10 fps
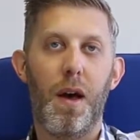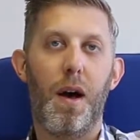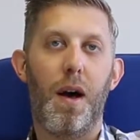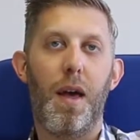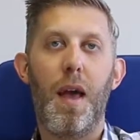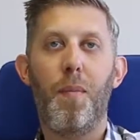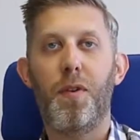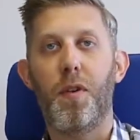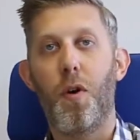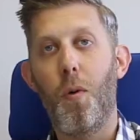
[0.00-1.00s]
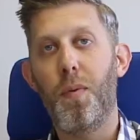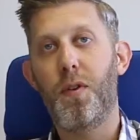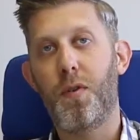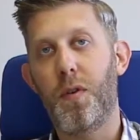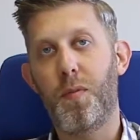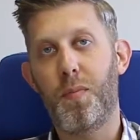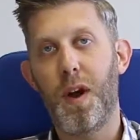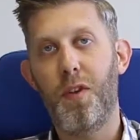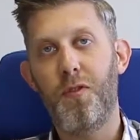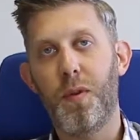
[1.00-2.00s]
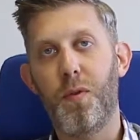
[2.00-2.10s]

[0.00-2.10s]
AMP is an open source project,